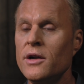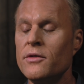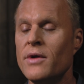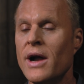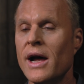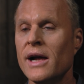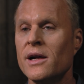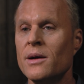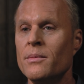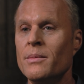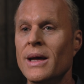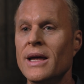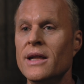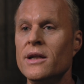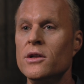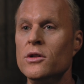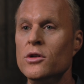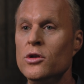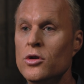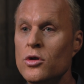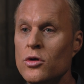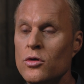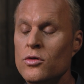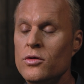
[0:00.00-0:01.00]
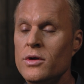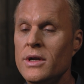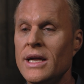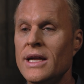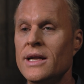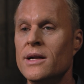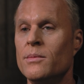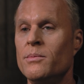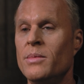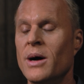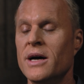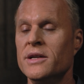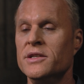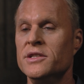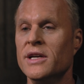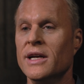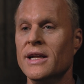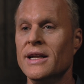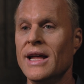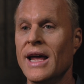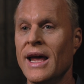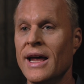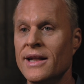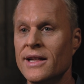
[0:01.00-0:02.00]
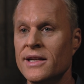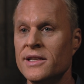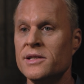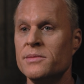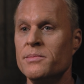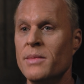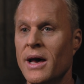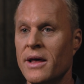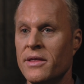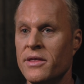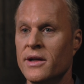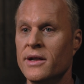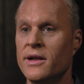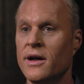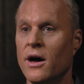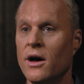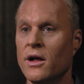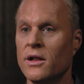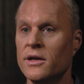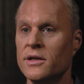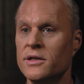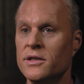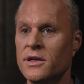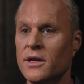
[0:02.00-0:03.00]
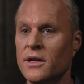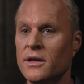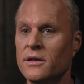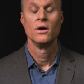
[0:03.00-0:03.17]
recommend you need a budget and its methodology.